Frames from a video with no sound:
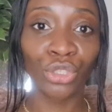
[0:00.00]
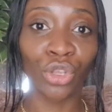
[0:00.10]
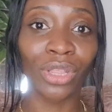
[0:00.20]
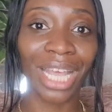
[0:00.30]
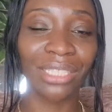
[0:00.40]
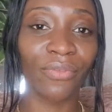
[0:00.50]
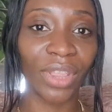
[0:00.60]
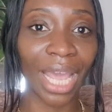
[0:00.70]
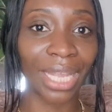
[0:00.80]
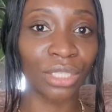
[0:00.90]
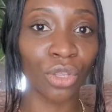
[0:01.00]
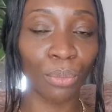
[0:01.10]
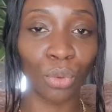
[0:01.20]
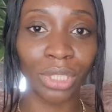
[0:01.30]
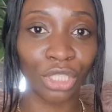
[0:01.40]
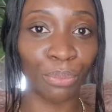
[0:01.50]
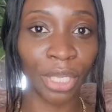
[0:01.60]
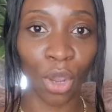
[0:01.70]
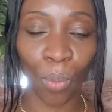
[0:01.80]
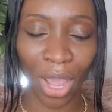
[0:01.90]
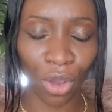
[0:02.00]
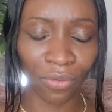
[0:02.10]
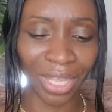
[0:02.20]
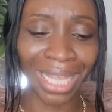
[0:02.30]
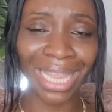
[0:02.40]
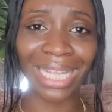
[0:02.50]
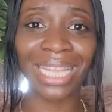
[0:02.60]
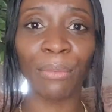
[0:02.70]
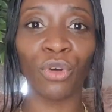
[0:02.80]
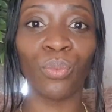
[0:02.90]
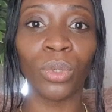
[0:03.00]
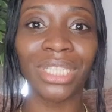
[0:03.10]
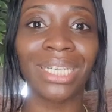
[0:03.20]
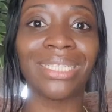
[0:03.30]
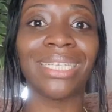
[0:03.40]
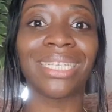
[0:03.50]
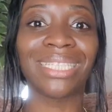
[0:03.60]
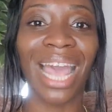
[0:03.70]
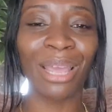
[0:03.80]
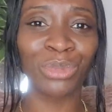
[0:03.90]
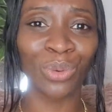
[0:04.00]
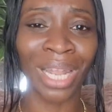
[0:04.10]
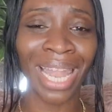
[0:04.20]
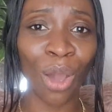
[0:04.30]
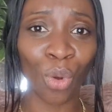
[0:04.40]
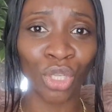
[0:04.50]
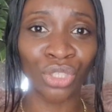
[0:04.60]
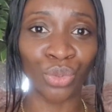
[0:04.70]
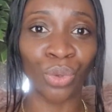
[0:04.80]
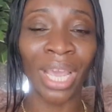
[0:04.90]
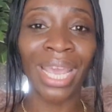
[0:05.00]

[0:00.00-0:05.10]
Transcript: So that's something that is so important to be aware of. In that time of wilderness, it's a time to allow God to